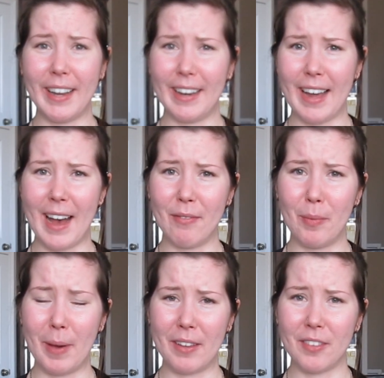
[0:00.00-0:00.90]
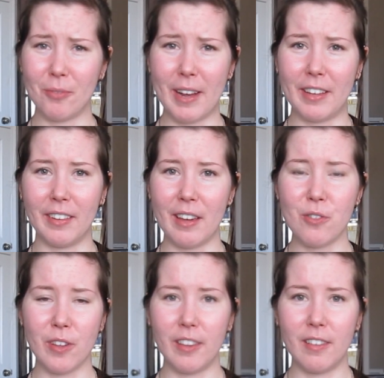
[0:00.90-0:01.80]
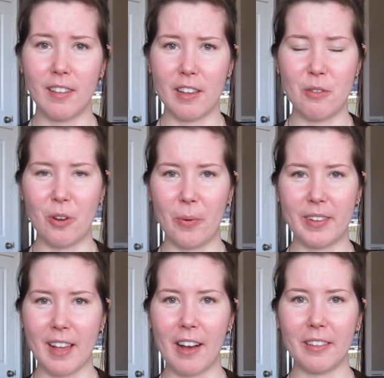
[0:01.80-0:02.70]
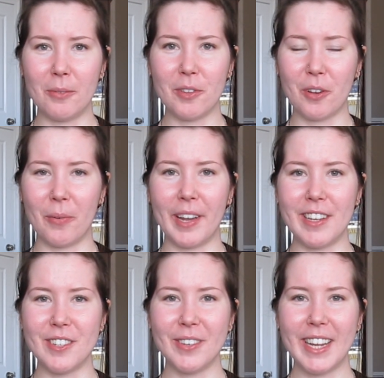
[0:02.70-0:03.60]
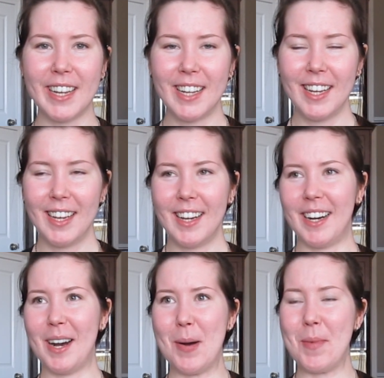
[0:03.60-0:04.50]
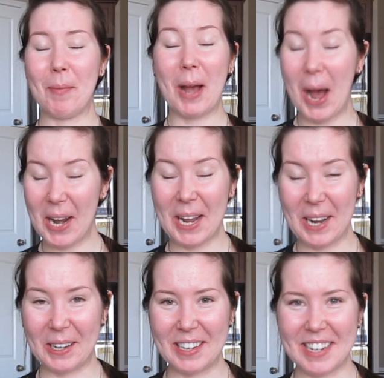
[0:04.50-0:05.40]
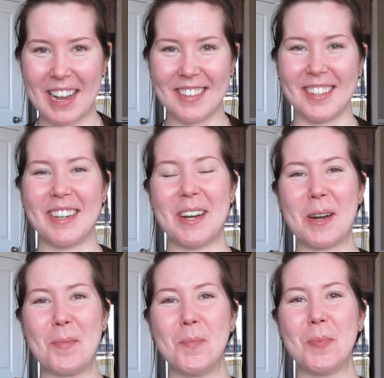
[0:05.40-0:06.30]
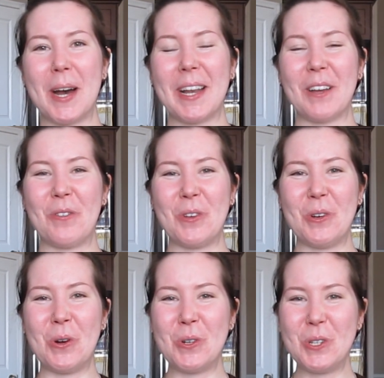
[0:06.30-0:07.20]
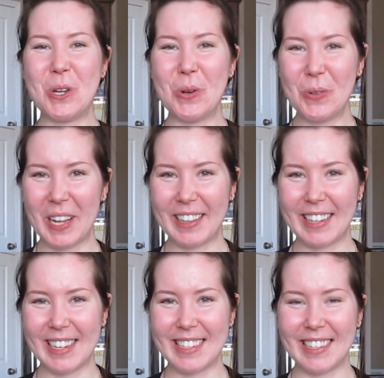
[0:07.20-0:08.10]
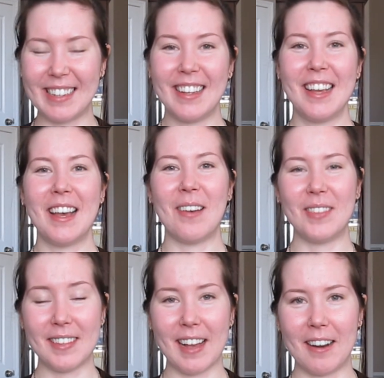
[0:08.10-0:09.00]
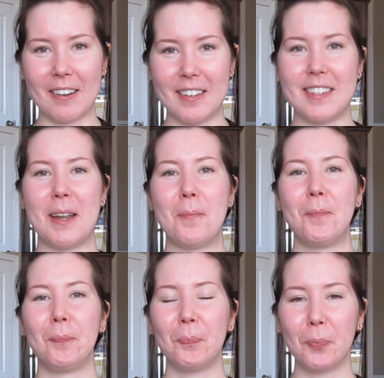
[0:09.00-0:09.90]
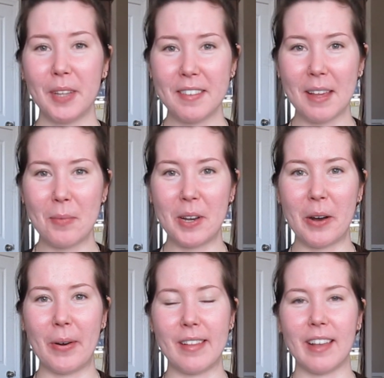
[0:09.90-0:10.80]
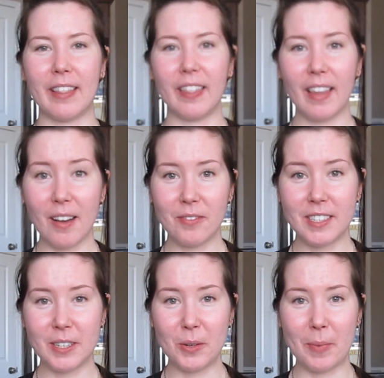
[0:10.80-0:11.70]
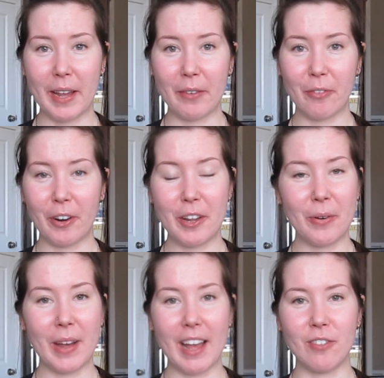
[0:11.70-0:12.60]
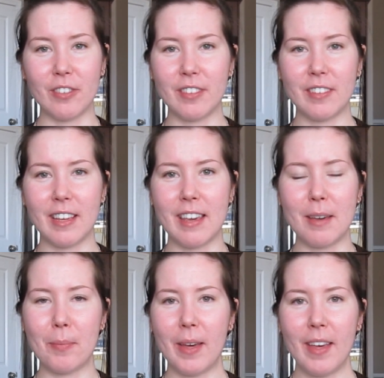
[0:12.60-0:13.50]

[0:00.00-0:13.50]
it have the best regulations and you know exactly what's going into it? I'm kind of getting on a tangent here, but if you do like the idea of this kind of content, please let me know, as I'd love to make it for you and just keep